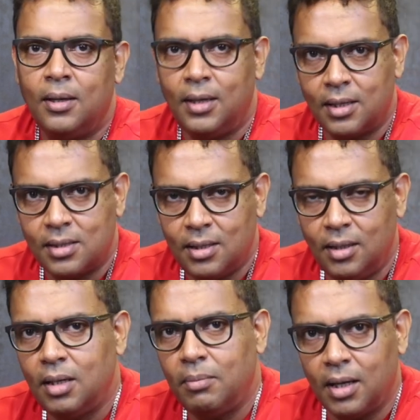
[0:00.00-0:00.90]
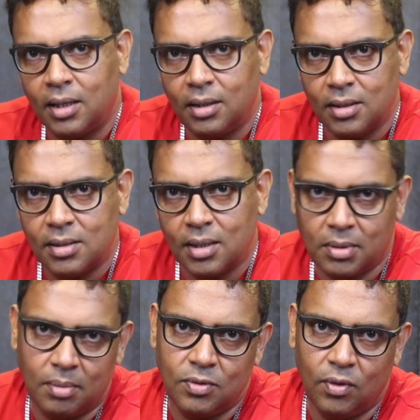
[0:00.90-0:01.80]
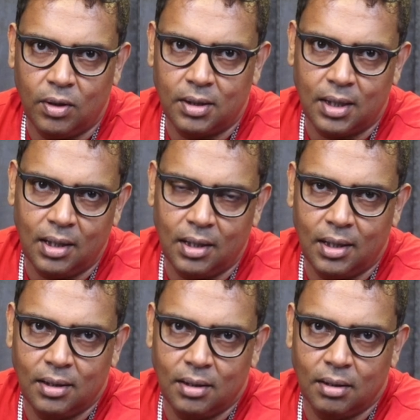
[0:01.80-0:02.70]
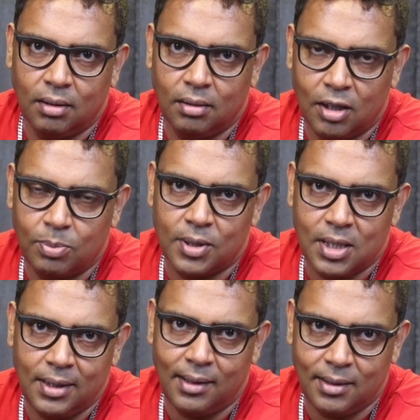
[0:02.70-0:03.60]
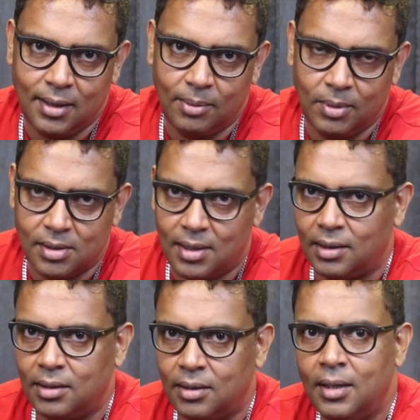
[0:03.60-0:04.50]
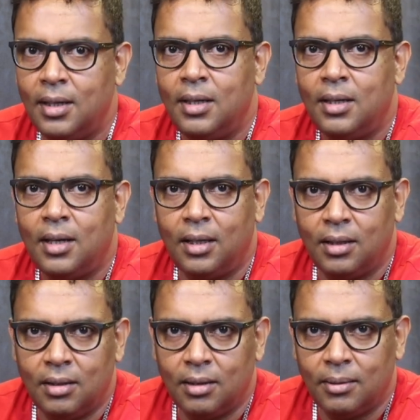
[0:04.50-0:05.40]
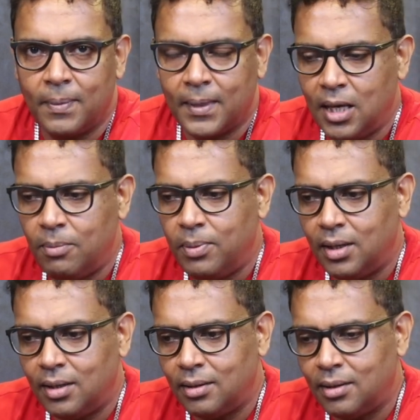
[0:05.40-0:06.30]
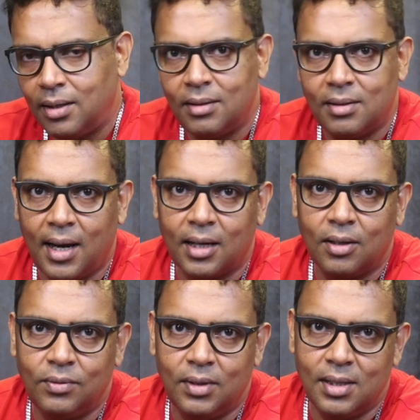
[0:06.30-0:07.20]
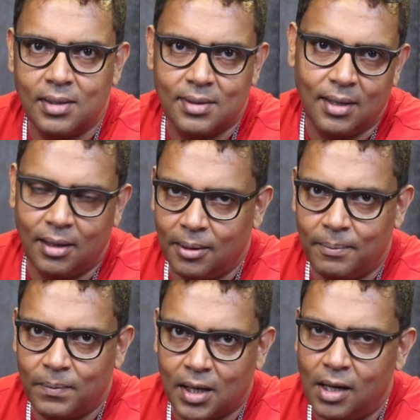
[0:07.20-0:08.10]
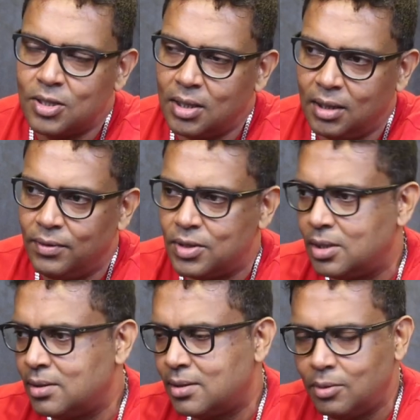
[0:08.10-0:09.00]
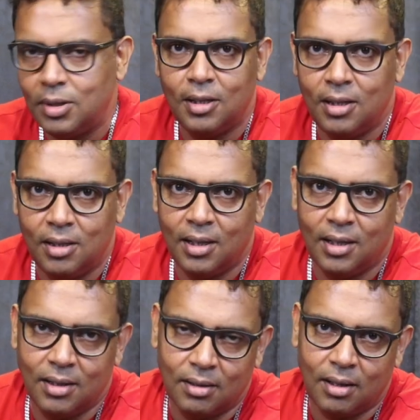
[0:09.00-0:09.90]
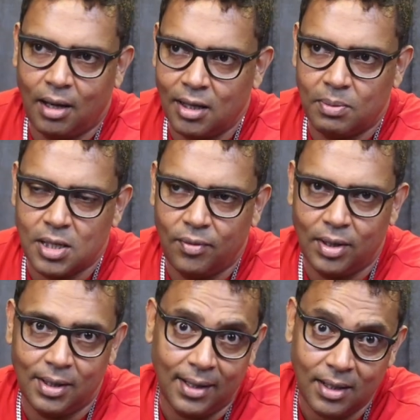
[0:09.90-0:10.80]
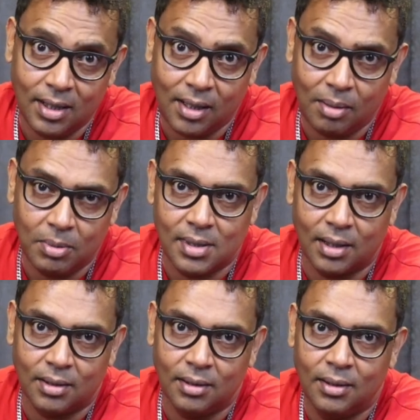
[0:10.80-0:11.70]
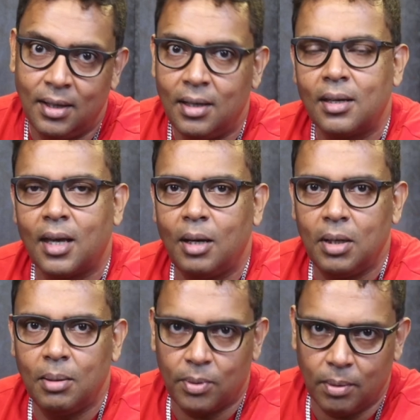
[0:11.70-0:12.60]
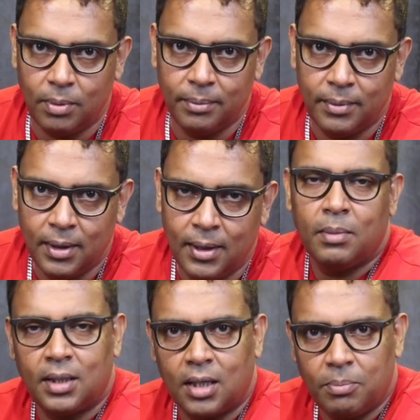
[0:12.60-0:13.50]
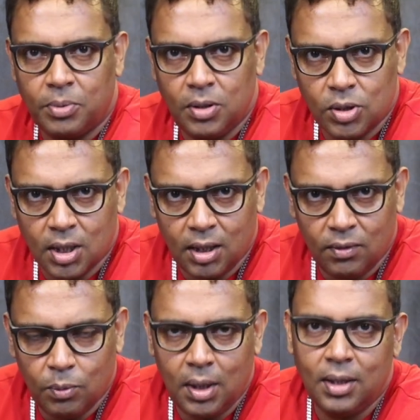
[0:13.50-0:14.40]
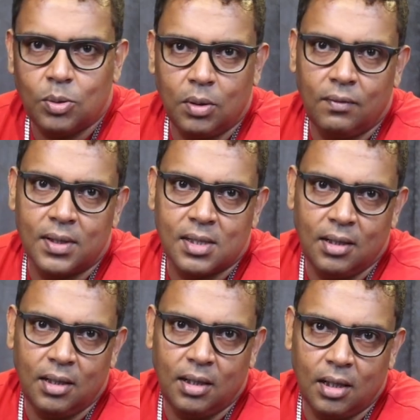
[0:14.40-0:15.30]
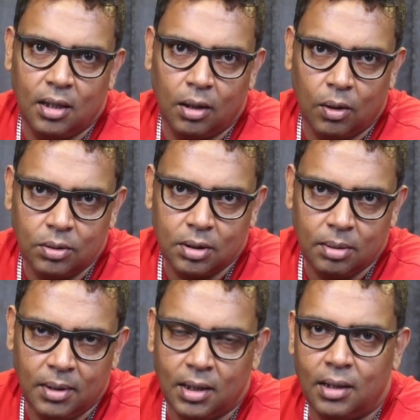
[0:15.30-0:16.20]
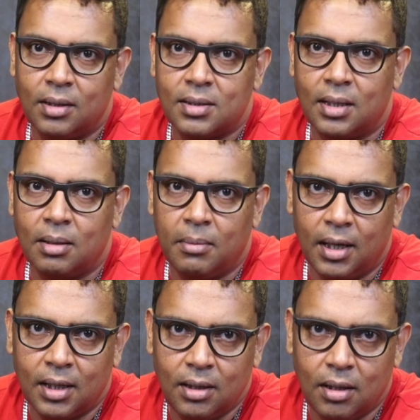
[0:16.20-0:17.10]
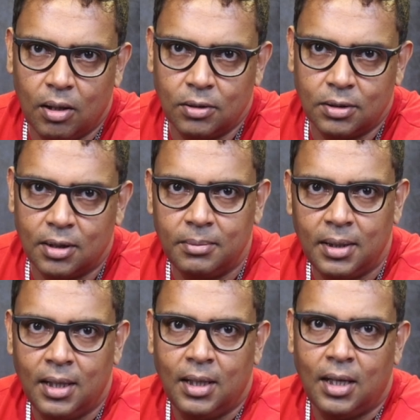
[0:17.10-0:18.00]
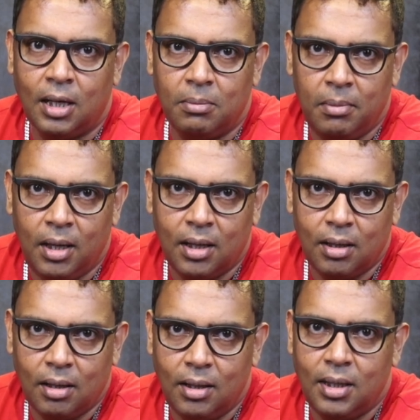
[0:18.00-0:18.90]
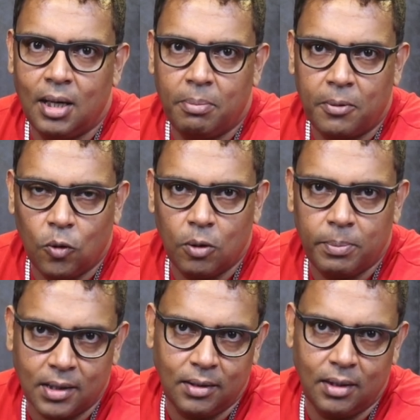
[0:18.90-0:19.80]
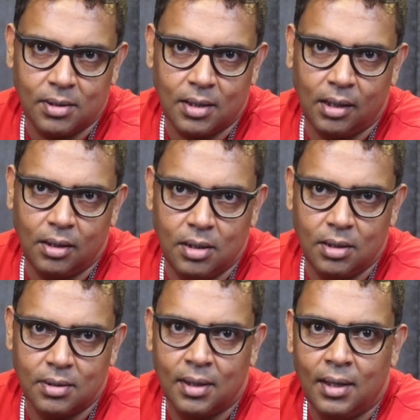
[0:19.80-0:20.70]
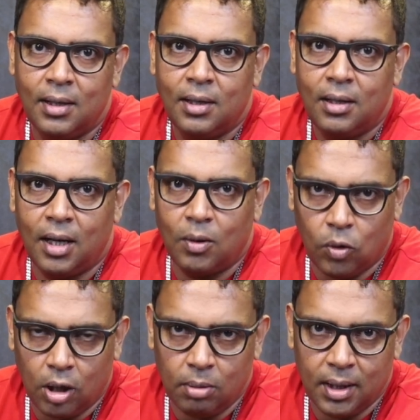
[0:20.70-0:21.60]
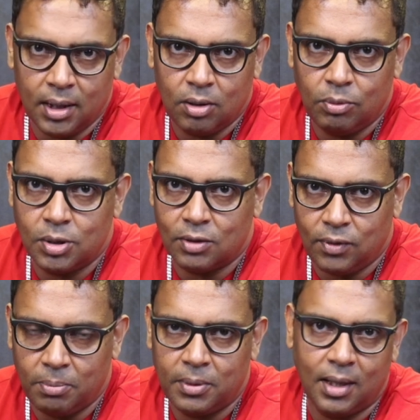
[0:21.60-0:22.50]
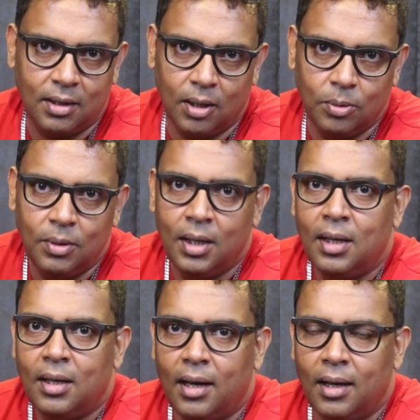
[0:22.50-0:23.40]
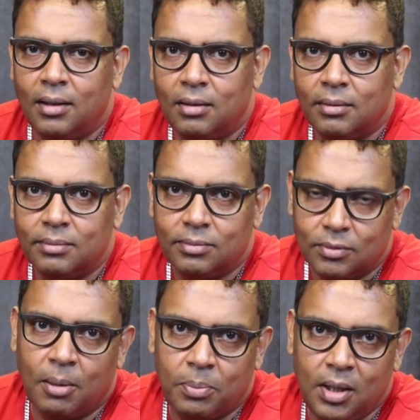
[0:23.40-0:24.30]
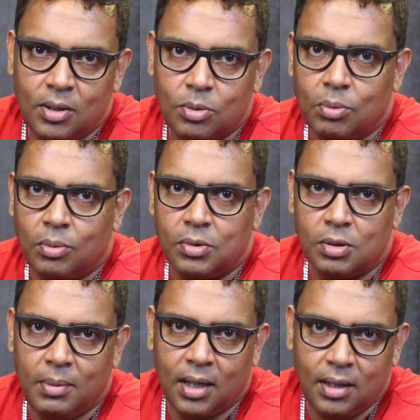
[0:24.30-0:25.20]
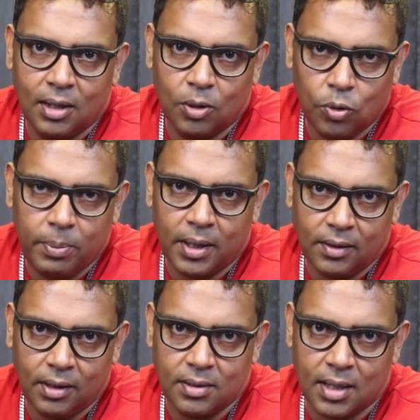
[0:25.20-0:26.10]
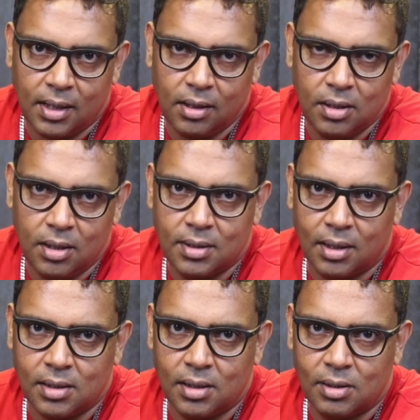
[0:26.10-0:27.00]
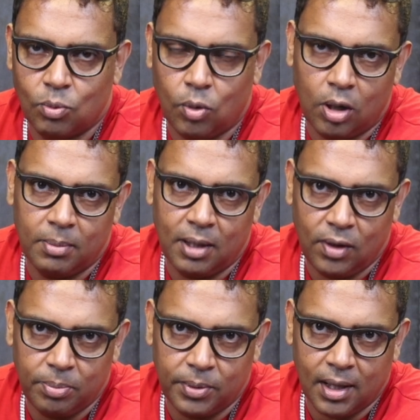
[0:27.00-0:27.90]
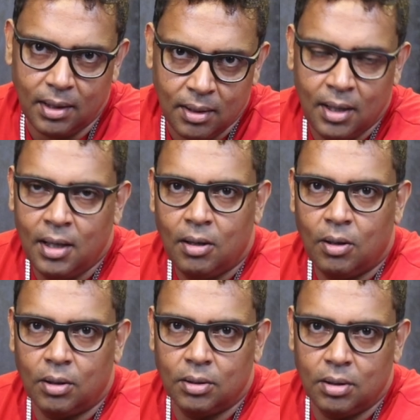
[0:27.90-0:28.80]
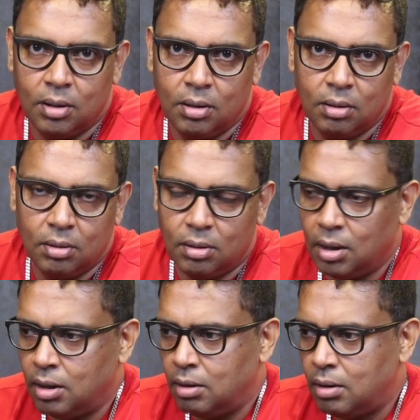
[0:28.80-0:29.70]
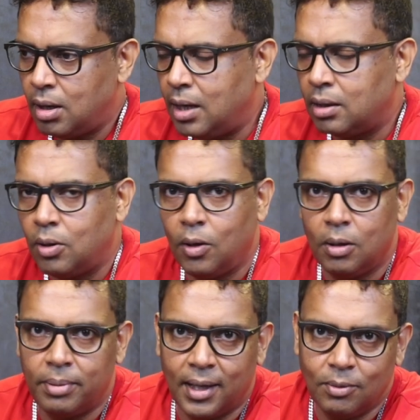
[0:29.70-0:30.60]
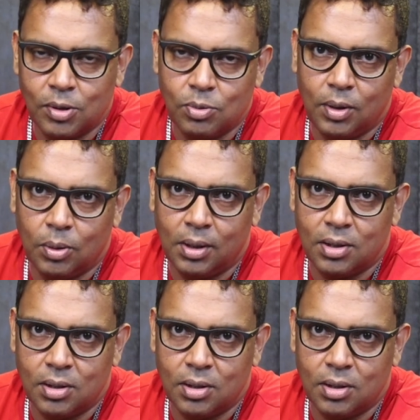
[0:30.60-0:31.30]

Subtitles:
Yes, Indian market is sometimes volatile, and especially in the entertainment sector, and keeping track of these cultural divisions in India, especially in the entertainment sector, can be a problem. But the companies which are willing to invest in India in the long term and understand the market long term and make India a core part of their strategies, like Walmart, which is Flipkart now, and companies which make India the core part of their strategies, such as Walmart, Flipkart, or the alcohol brand which we know as